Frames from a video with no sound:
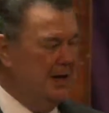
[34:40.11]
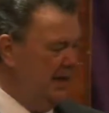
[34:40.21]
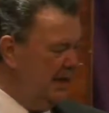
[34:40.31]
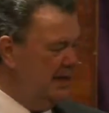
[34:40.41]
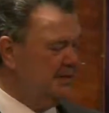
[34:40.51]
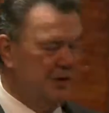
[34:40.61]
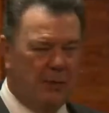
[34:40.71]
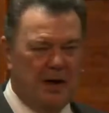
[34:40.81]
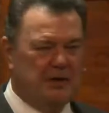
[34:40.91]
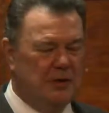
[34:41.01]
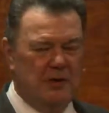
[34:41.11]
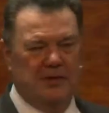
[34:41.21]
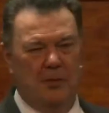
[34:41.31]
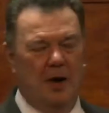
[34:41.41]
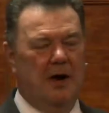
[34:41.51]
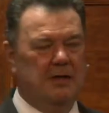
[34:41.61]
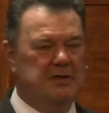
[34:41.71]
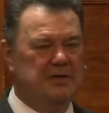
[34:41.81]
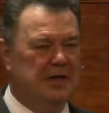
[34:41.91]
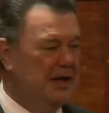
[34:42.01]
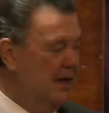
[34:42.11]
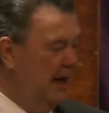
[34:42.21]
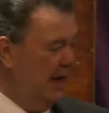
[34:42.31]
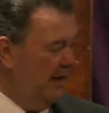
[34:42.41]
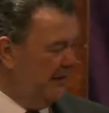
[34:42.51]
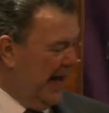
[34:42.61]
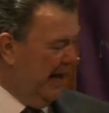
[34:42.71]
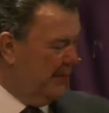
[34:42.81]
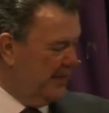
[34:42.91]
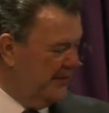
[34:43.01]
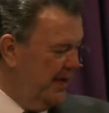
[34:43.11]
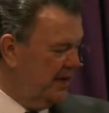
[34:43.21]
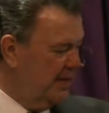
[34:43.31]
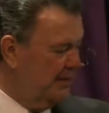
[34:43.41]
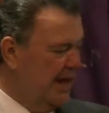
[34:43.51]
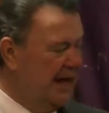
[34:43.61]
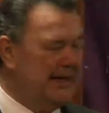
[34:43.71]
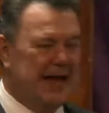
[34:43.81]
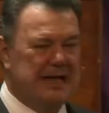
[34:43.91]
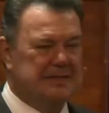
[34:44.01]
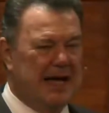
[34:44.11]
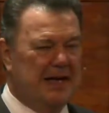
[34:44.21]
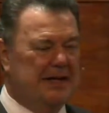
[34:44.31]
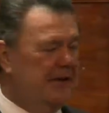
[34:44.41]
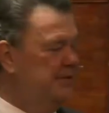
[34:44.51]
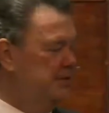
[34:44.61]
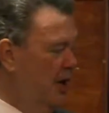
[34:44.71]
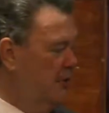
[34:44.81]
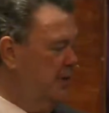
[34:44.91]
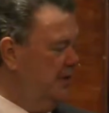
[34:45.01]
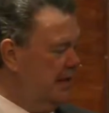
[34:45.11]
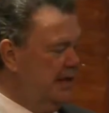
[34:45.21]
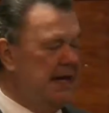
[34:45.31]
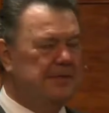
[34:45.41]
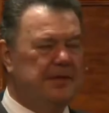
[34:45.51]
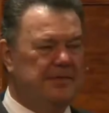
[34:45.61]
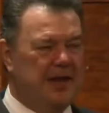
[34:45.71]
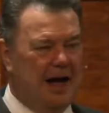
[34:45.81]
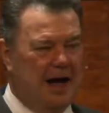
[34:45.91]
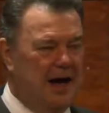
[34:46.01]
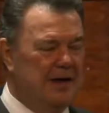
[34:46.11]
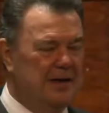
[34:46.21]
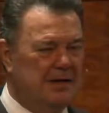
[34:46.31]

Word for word: He's the one doing the works. If I with the finger of God cast out devils, know ye the kingdom of God.